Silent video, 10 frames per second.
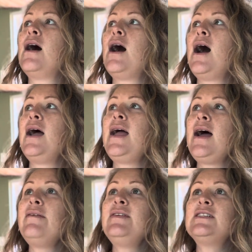I
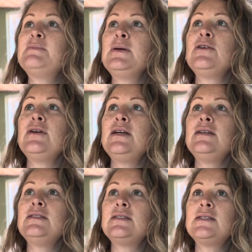have
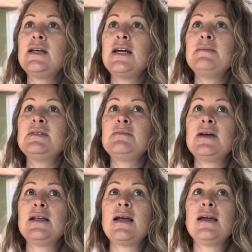experienced the times in
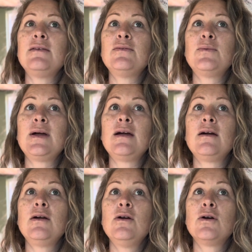my life where
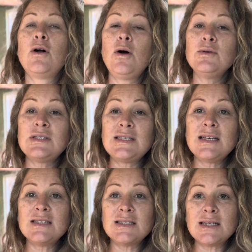
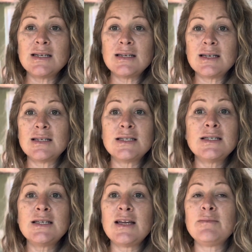coasting
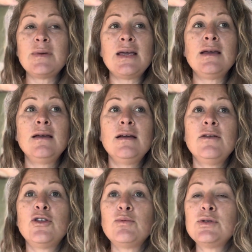didn't get me
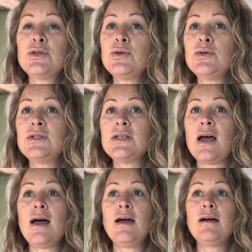the results
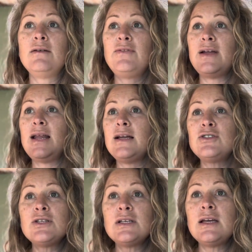
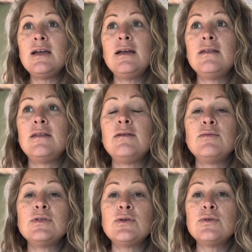financially, the
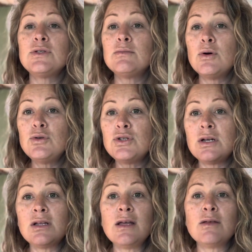results
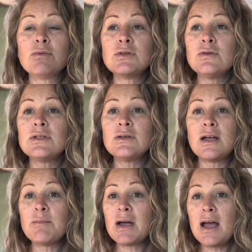emotionally, the results
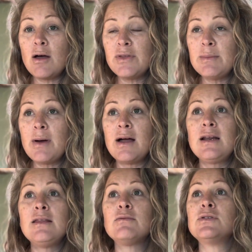in my healthy body,
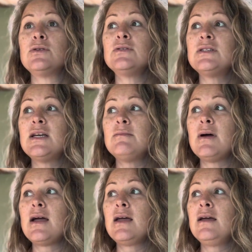the results in
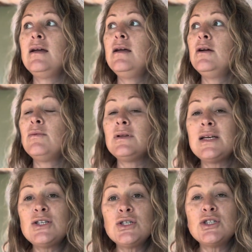my
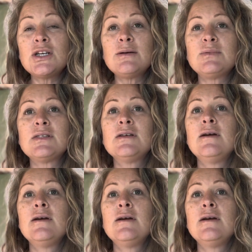relationships.